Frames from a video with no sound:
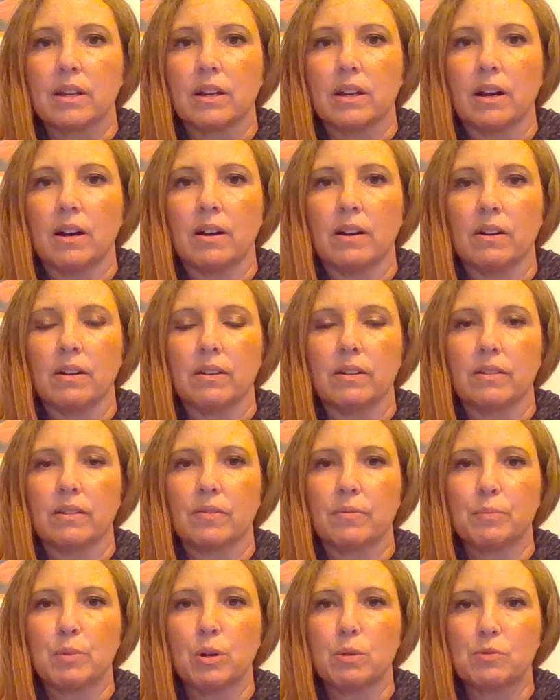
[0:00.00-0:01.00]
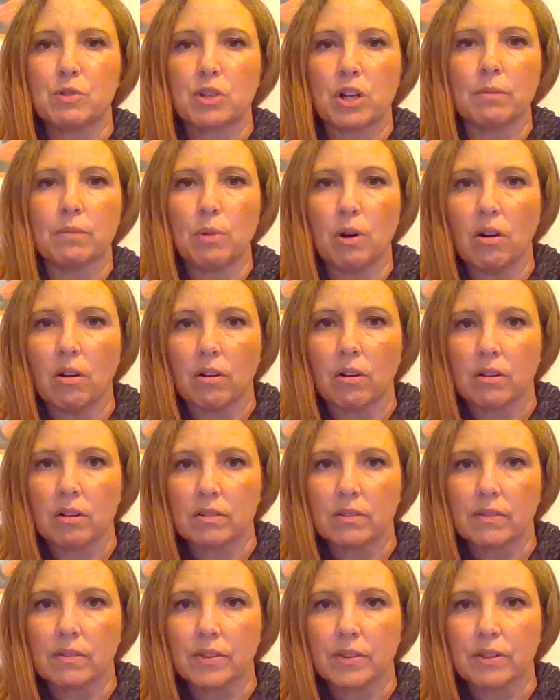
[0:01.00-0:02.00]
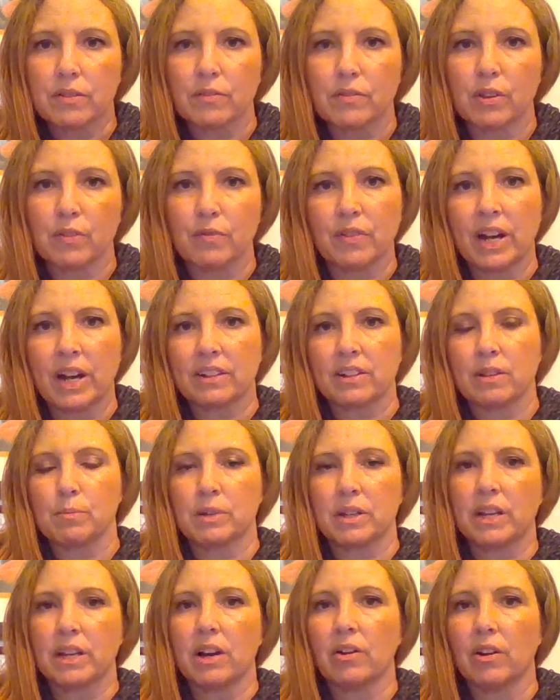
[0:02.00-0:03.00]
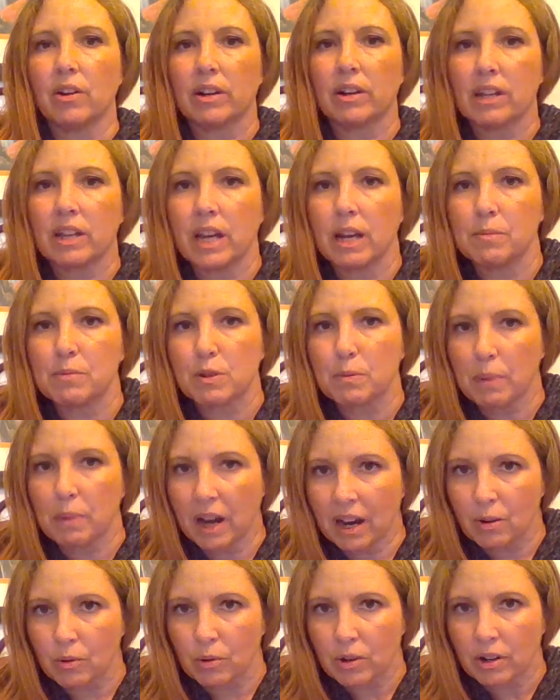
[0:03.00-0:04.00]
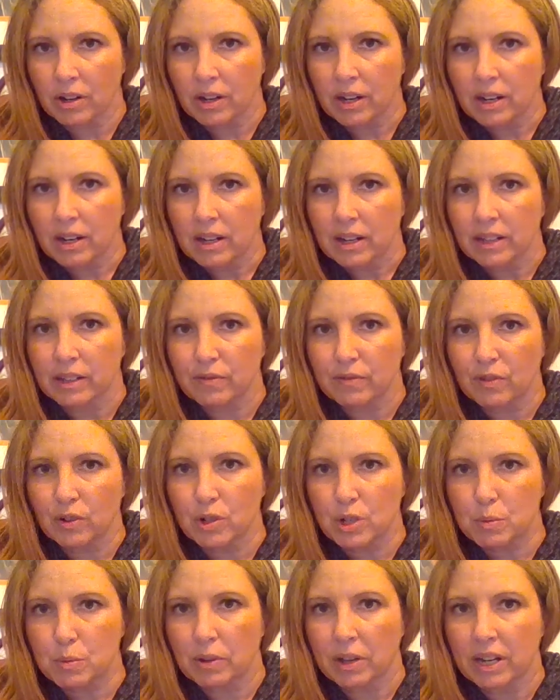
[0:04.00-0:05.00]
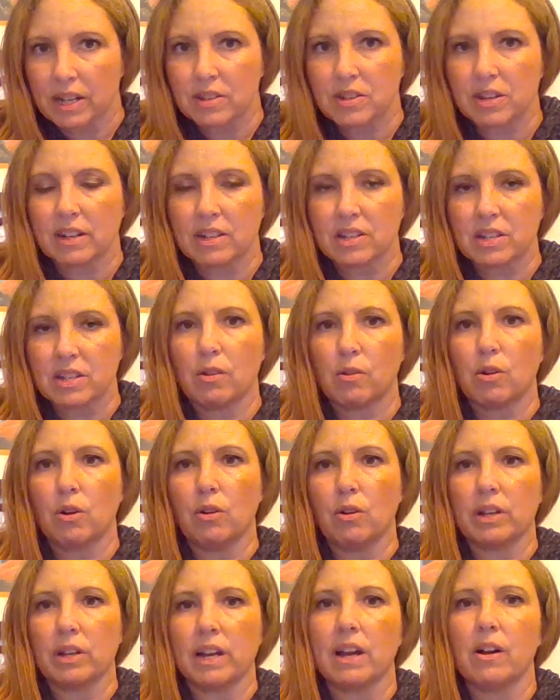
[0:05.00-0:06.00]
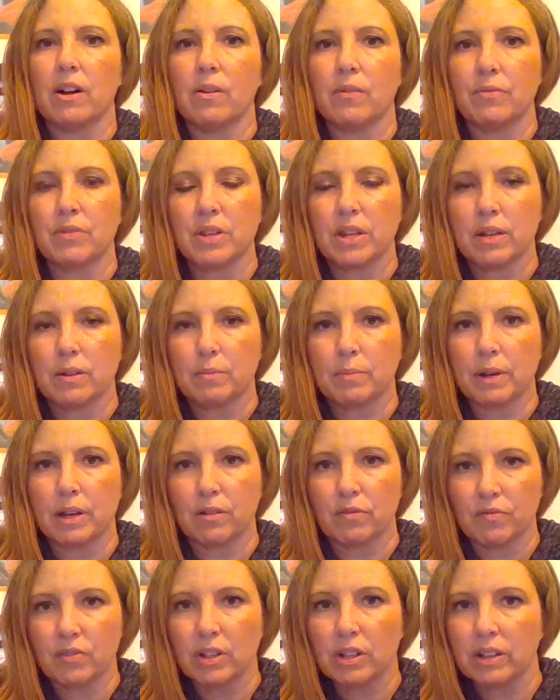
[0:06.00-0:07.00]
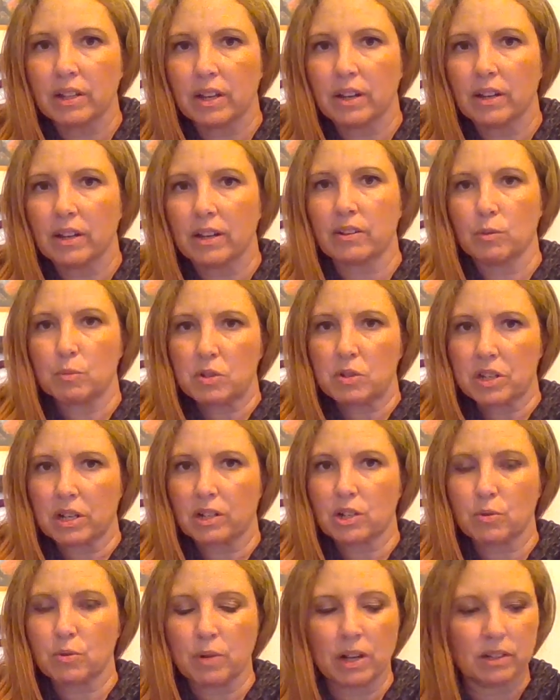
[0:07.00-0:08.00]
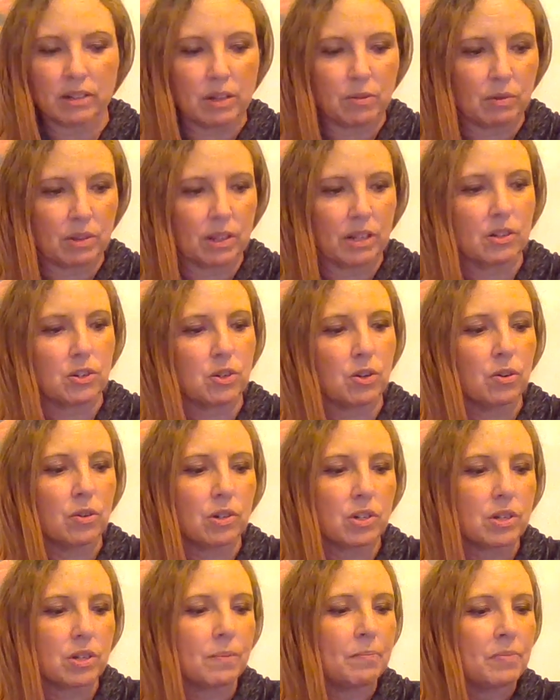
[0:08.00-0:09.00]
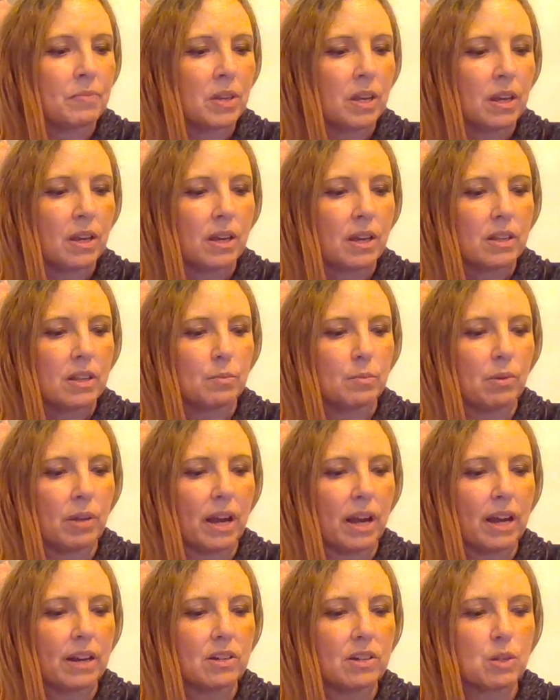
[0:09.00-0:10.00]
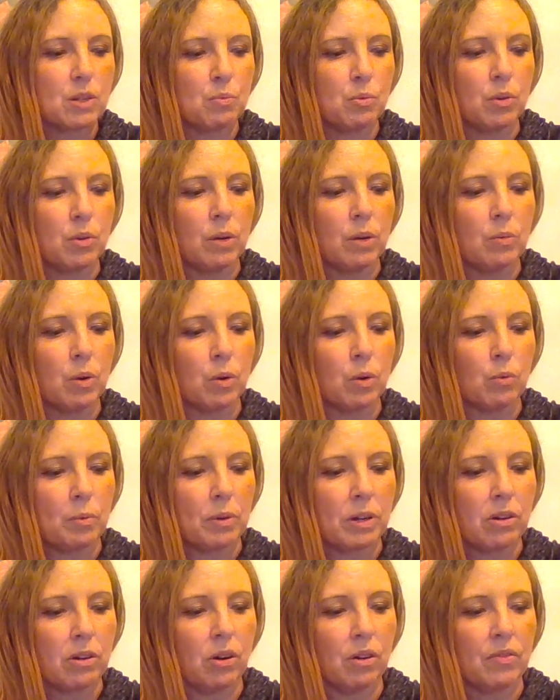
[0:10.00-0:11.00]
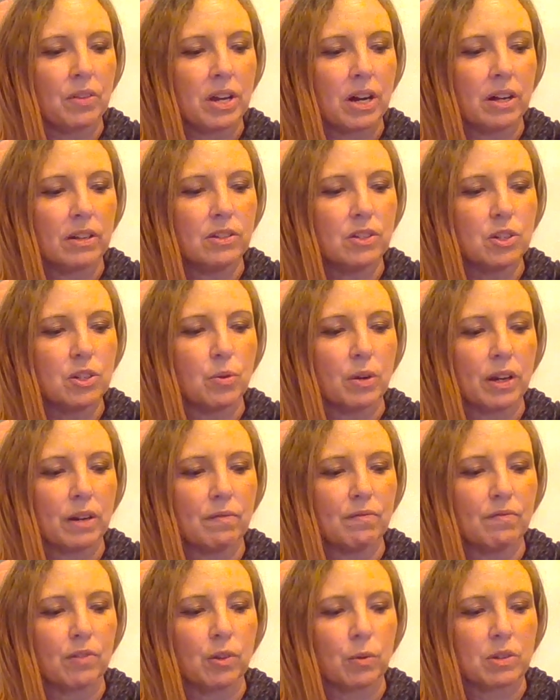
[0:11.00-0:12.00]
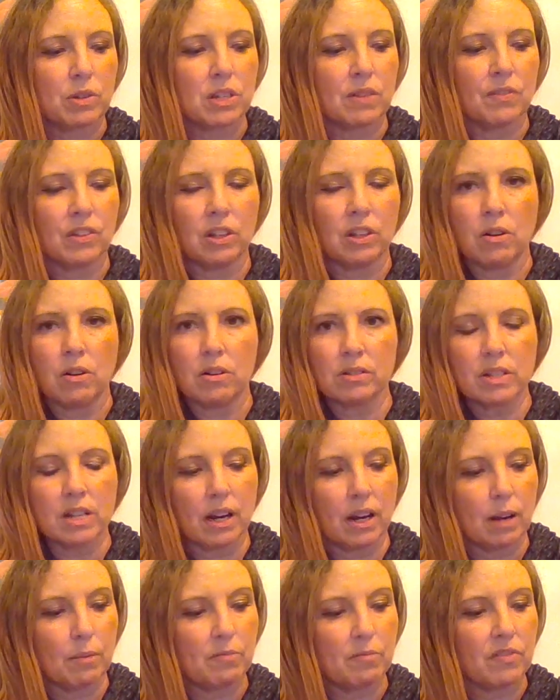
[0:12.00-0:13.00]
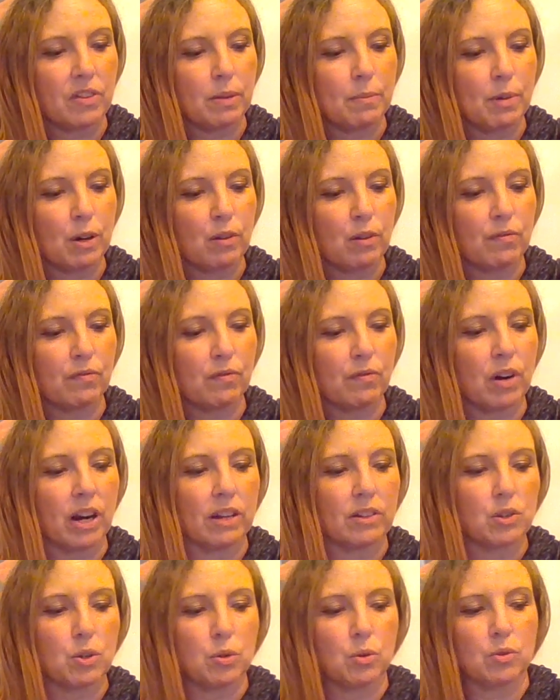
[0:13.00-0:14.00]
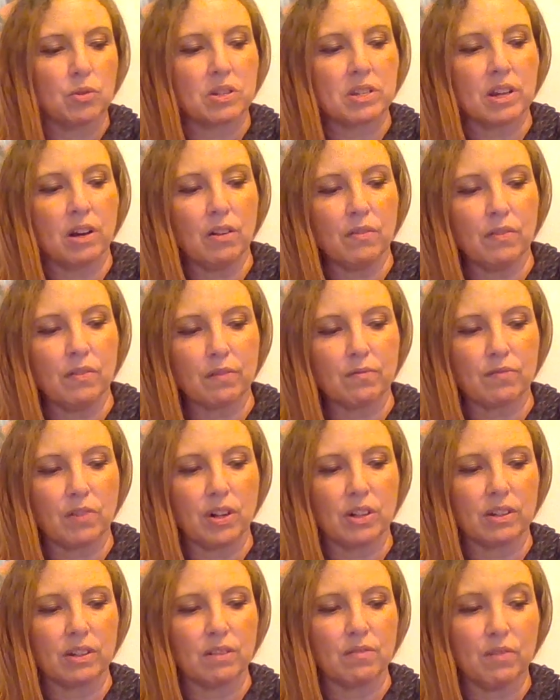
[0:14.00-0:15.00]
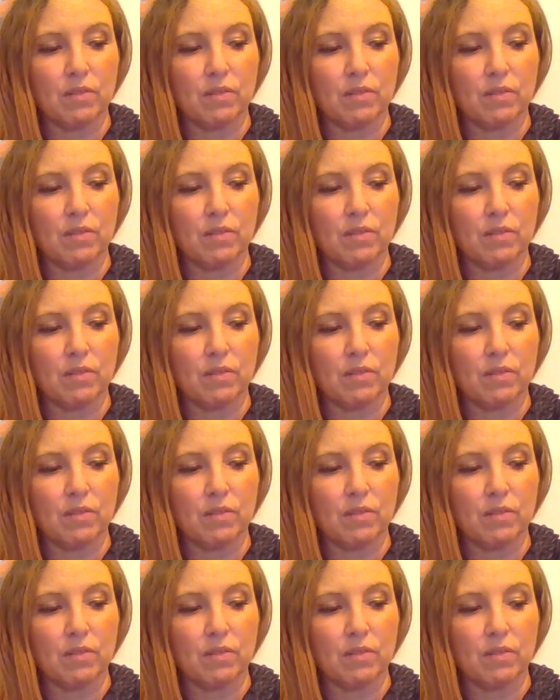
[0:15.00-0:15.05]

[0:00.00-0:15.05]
uh, Pope John Paul for the fact that McCarrick came to power in the first place and is now calling out the pedophilia and homosexuality within the church. The plan is to point what will be called the undue influence of a longtime female friend who herself had fallen